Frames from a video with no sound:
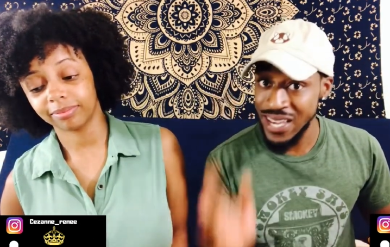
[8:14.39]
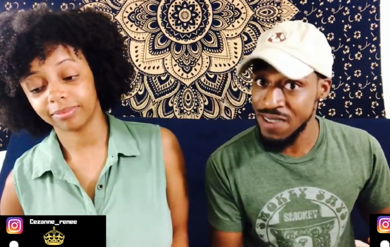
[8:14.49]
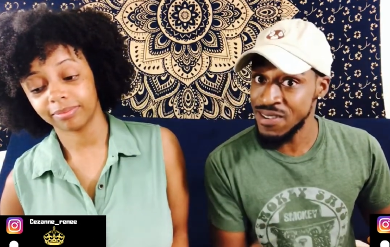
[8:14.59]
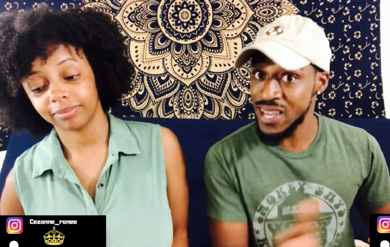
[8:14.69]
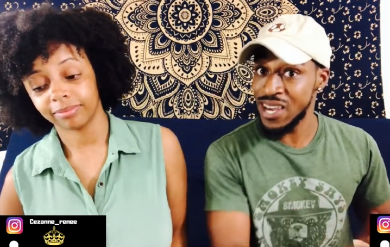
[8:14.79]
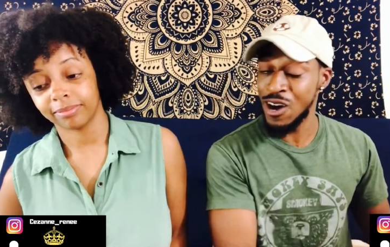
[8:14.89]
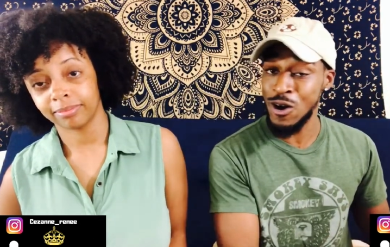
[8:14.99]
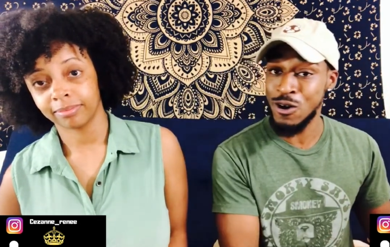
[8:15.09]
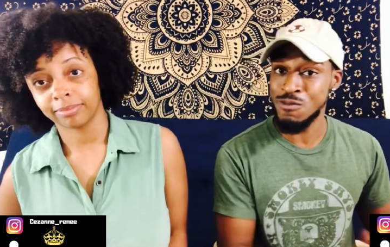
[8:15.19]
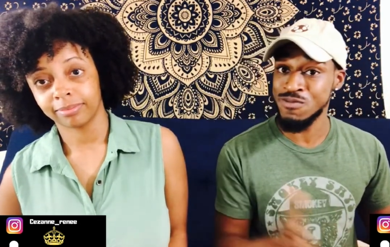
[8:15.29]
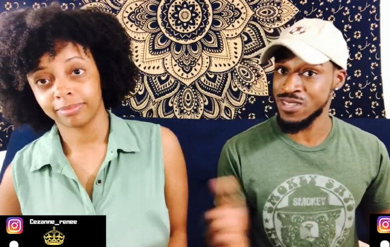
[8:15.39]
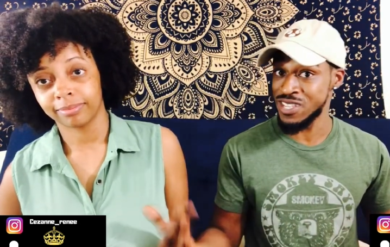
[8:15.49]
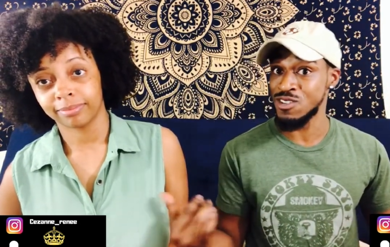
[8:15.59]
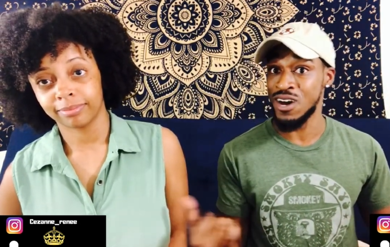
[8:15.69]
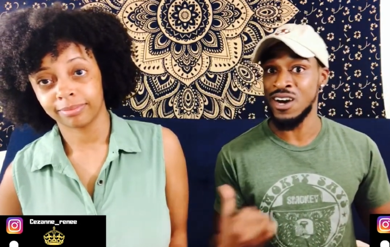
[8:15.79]
Speaker 1: even at
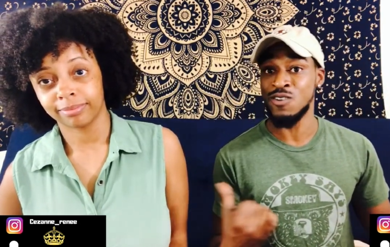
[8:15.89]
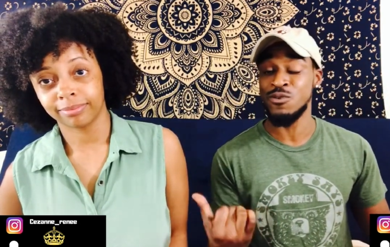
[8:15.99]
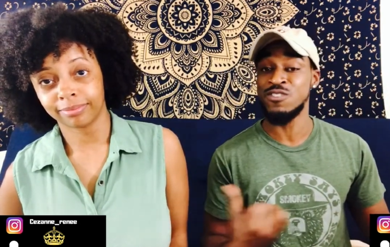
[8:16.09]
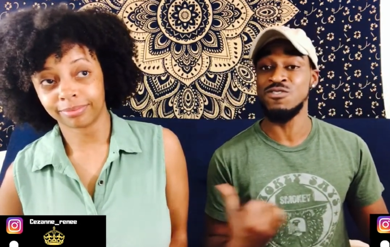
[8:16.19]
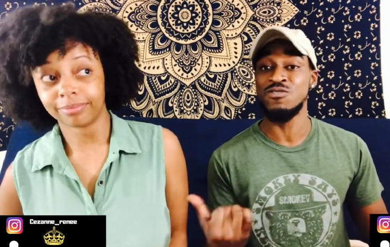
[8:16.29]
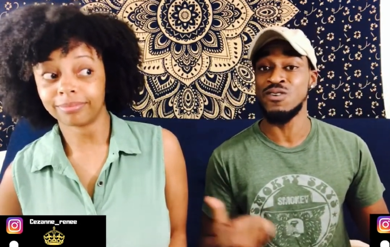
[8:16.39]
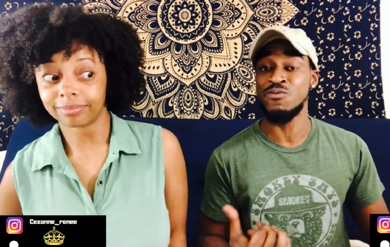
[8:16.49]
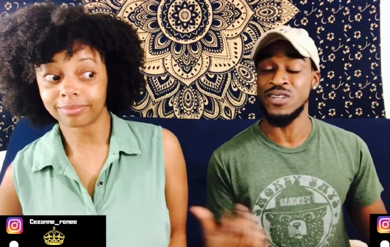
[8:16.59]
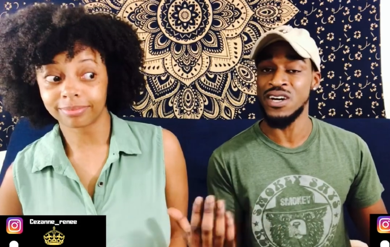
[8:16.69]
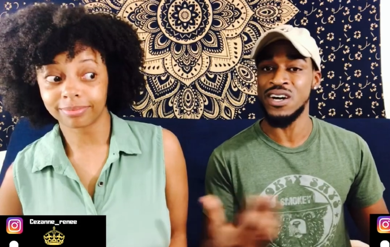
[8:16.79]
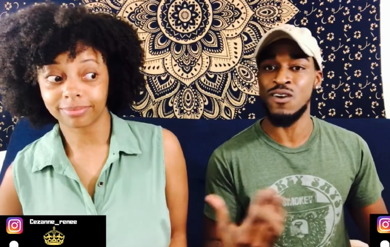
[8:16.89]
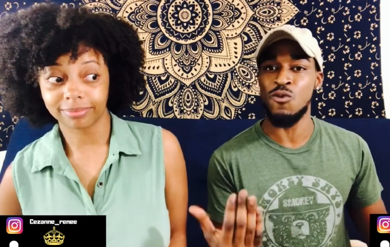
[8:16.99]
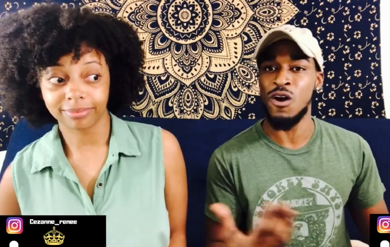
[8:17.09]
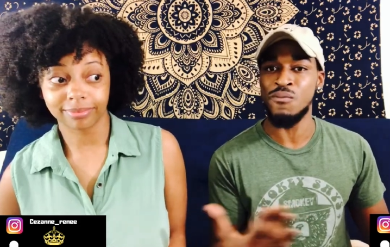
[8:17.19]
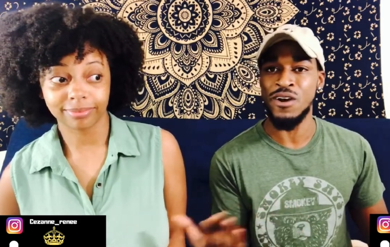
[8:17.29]
home, uh, what you're doing with the uh,
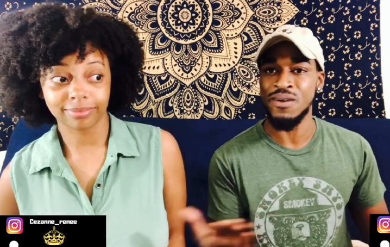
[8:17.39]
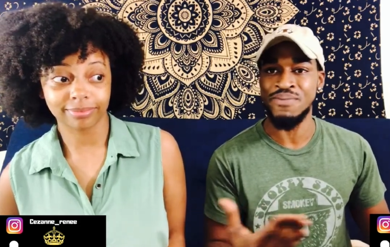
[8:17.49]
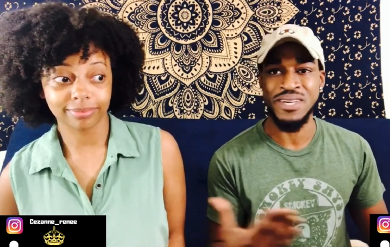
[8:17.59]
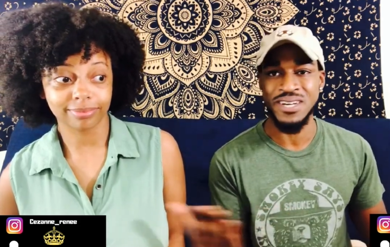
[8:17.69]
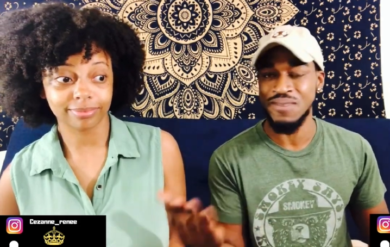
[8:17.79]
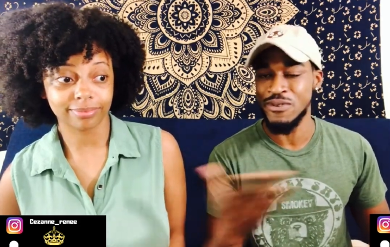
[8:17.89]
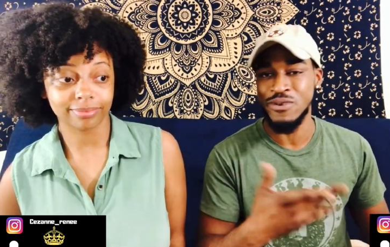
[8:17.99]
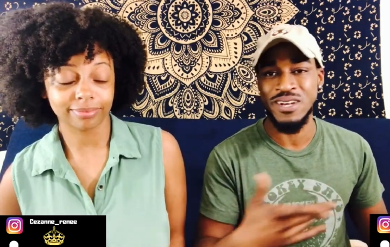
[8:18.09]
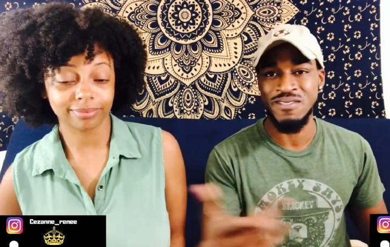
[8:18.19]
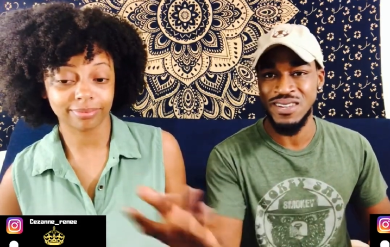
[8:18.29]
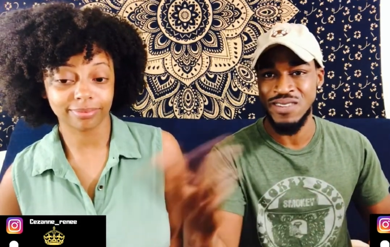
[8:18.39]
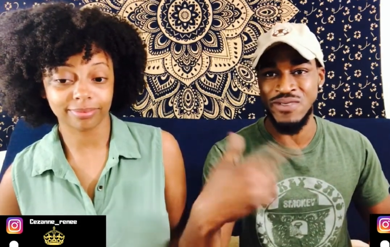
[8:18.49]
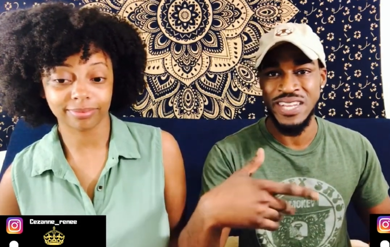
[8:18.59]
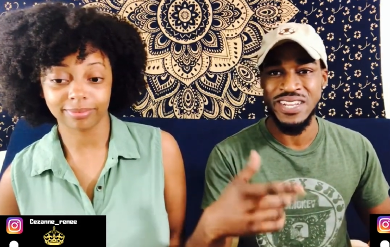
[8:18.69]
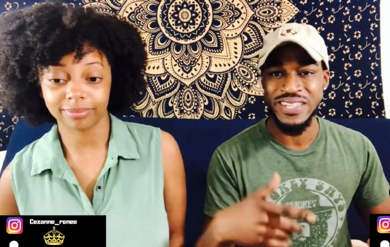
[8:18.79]
Walmart pickup or whatever
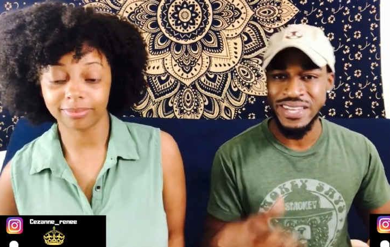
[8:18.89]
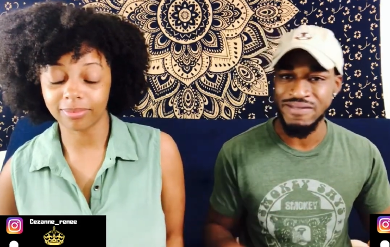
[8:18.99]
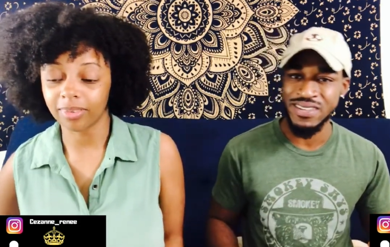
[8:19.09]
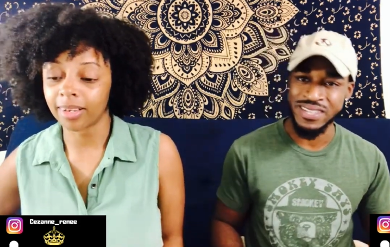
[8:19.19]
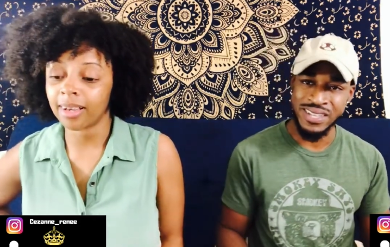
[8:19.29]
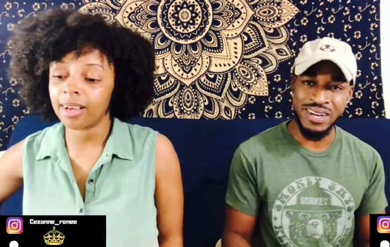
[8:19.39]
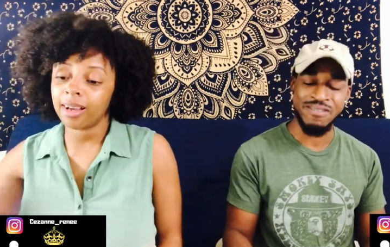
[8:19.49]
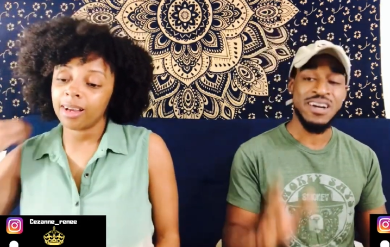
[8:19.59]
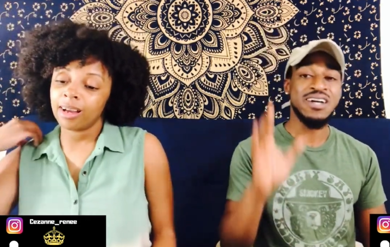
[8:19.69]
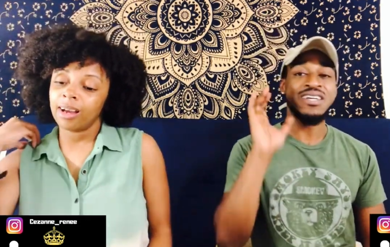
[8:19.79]
when they deliver the stuff,